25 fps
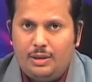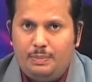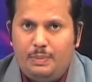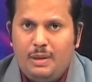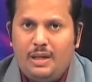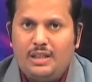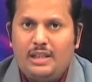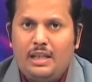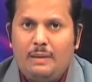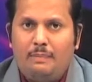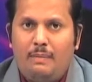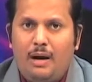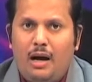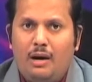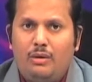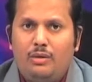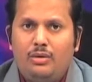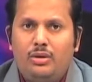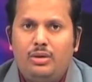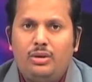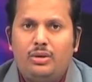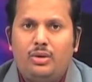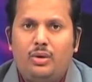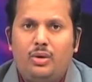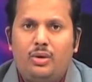speaks
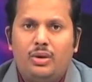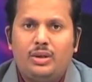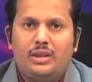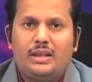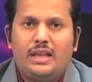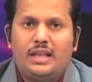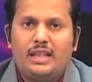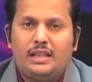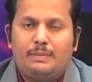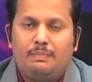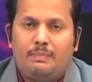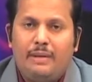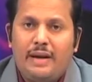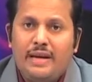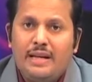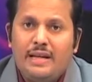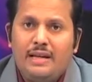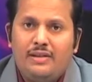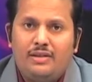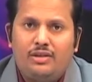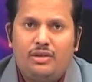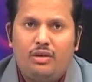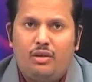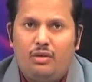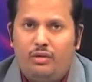about Rohan's
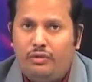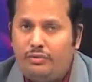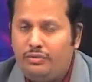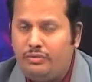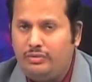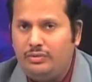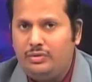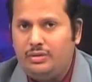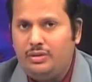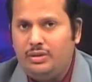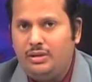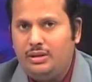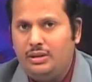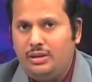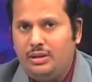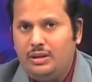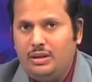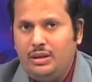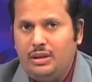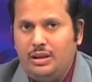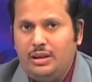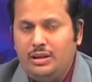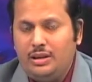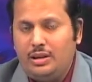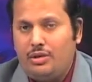experience of
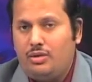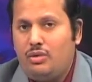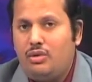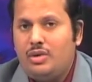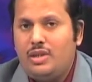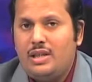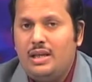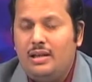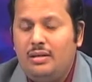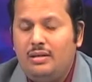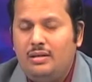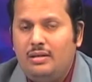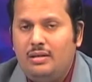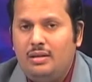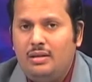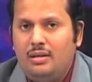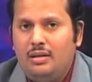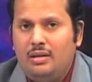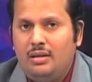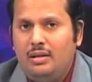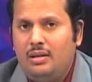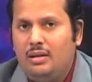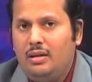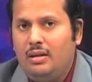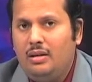the social
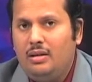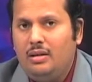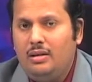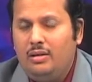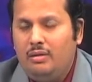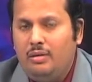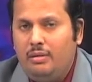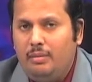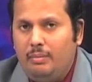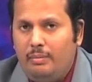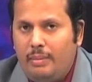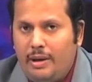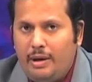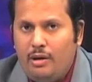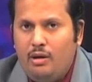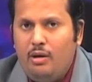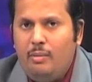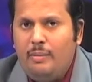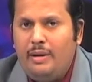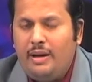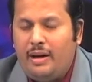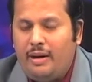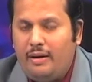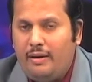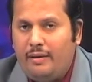
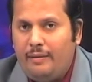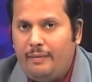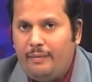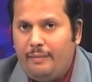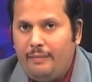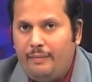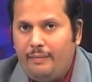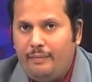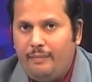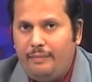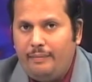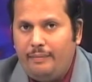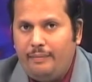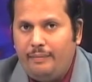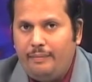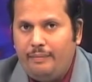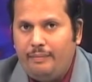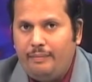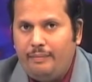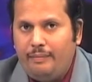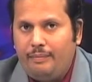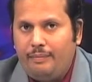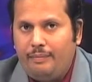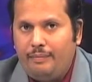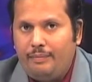phenomena.
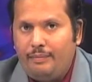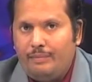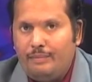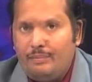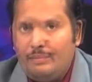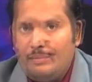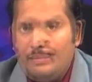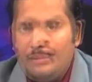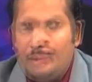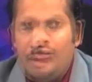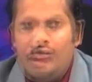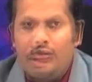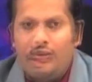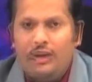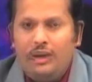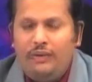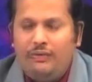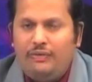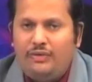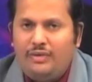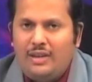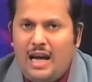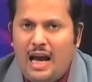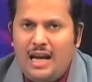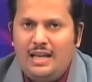So,
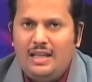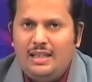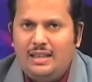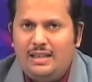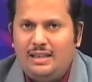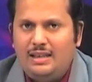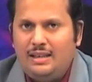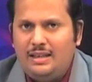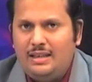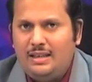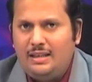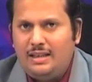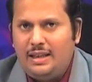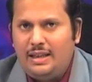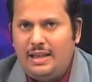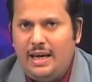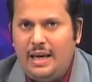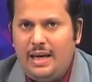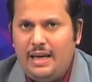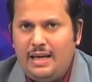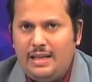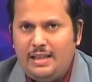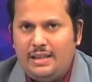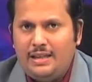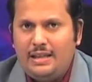if that is the
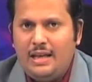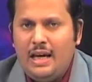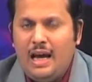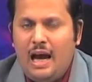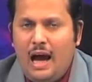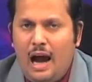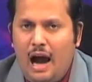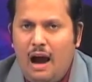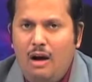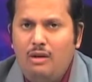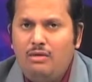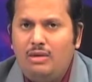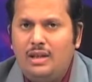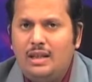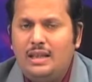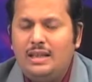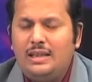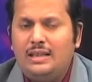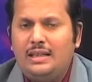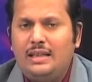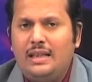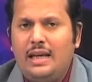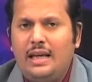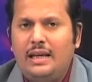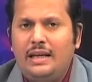case, how
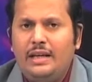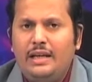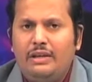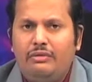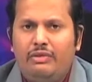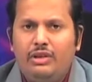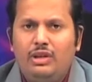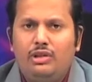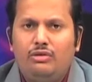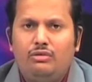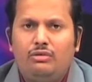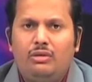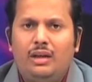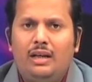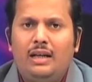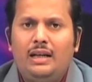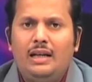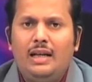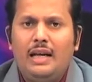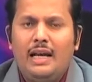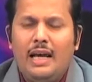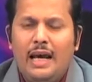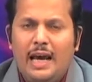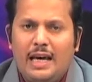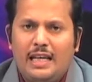does an
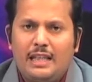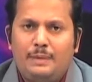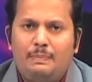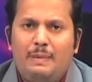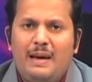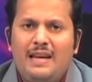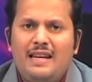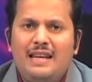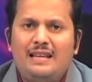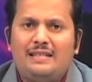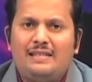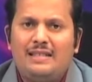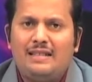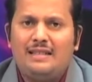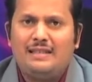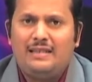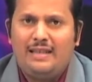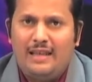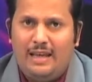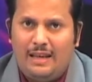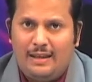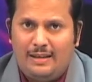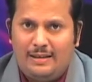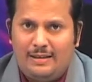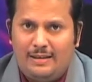individual experiences
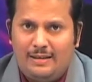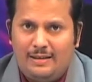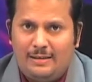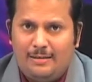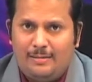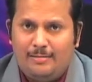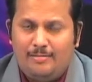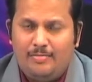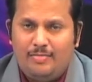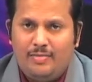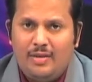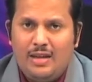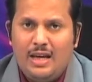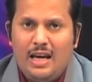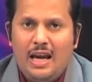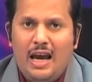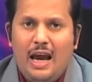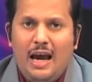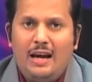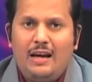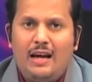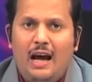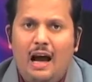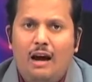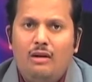things
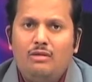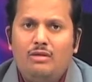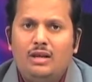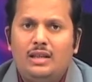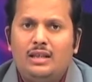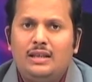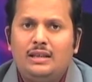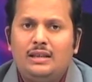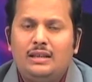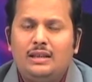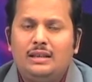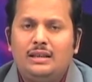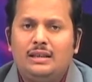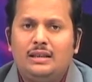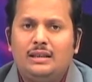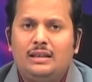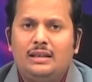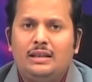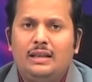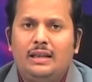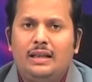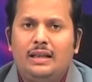and how does